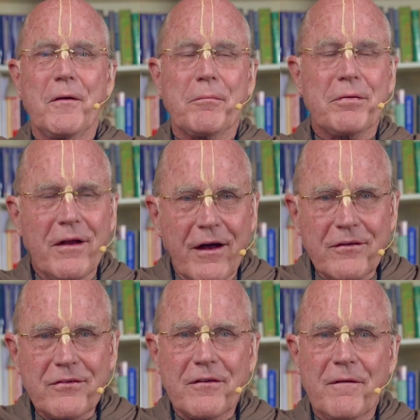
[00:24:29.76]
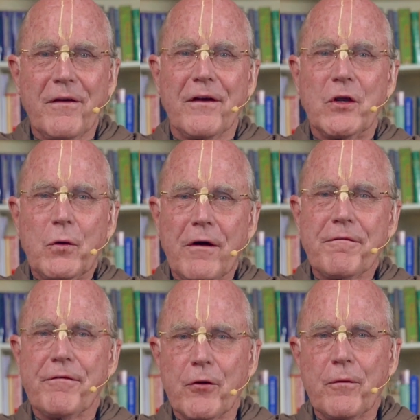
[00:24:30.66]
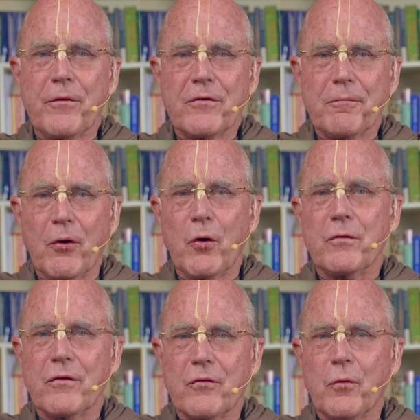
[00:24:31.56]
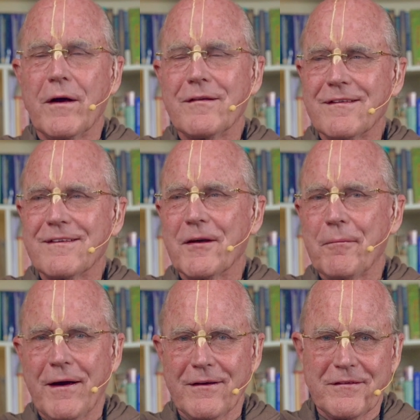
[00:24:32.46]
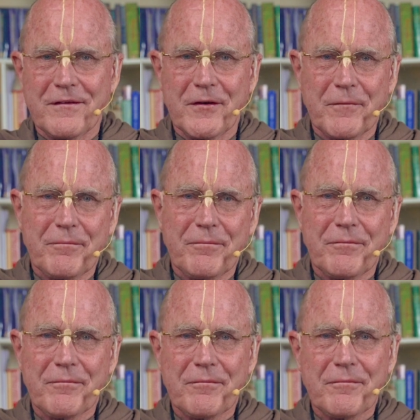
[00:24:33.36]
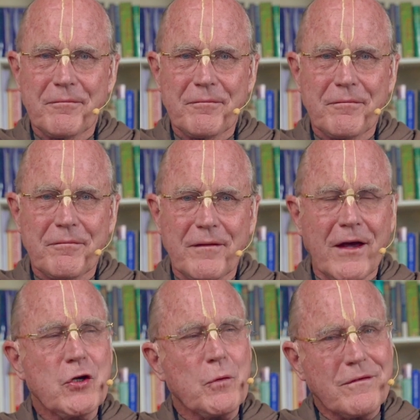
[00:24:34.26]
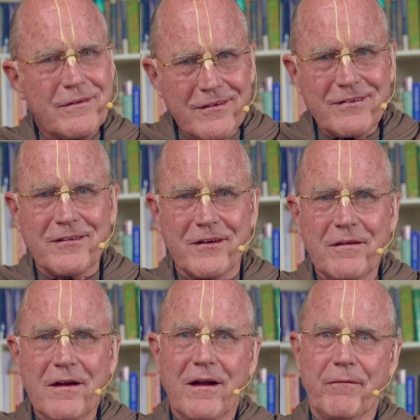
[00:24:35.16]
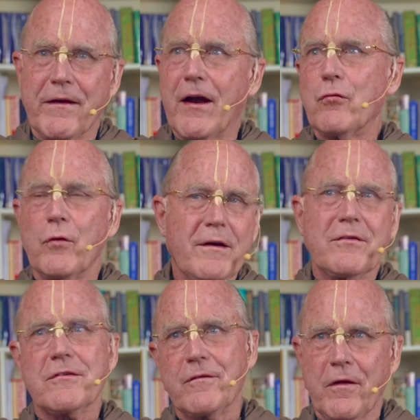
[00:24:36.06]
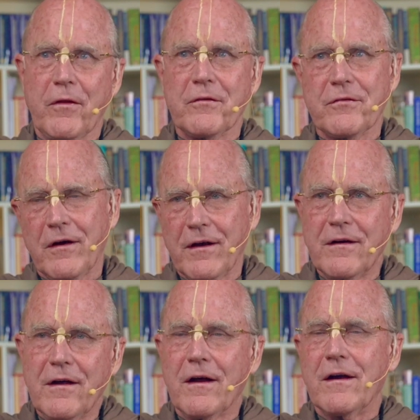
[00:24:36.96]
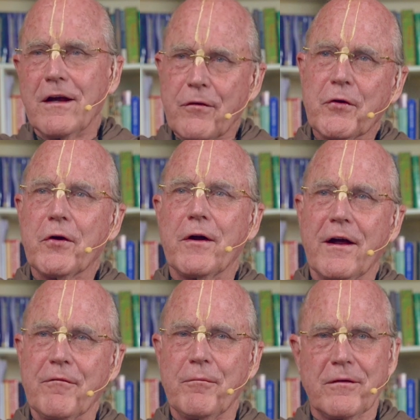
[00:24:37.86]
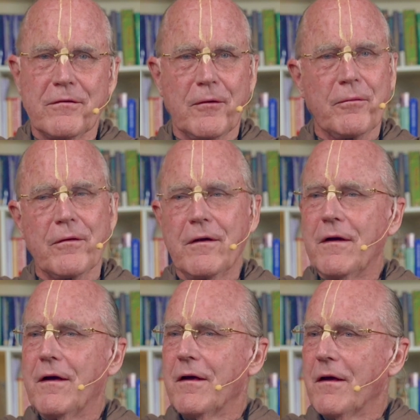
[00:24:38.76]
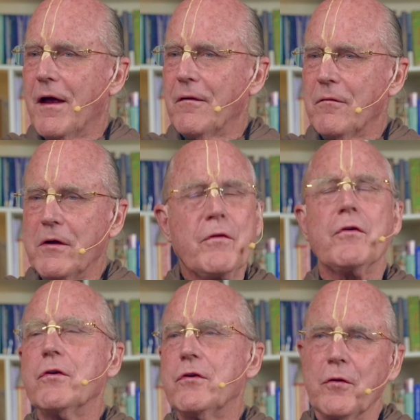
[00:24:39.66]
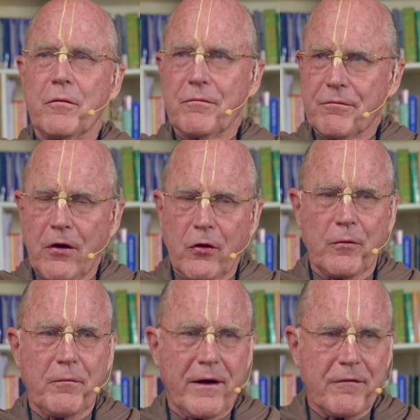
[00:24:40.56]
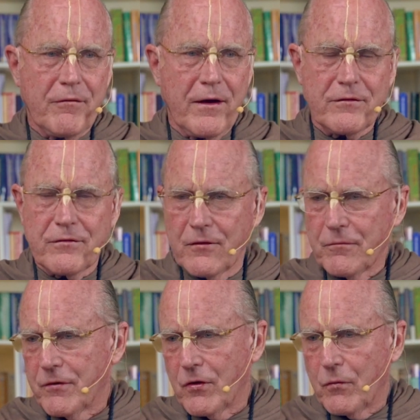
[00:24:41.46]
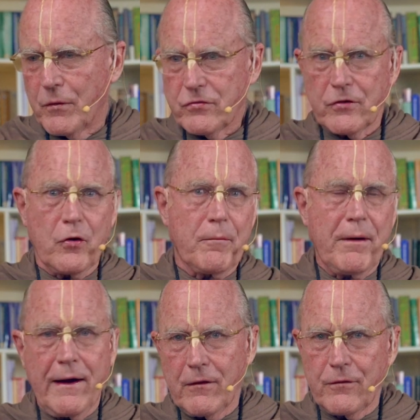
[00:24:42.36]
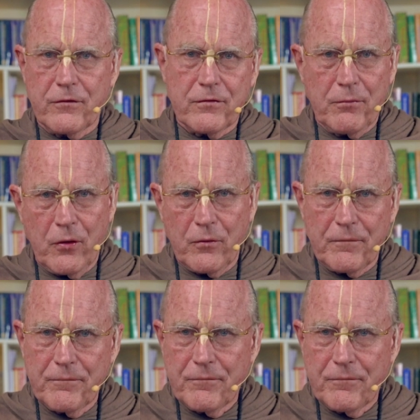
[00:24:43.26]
Plus, you have filled this boat to twice its capacity. And you insisted that I race to the other side. Neither could I have my supper, and neither did you follow my advice that, we shouldn't all pile in this boat.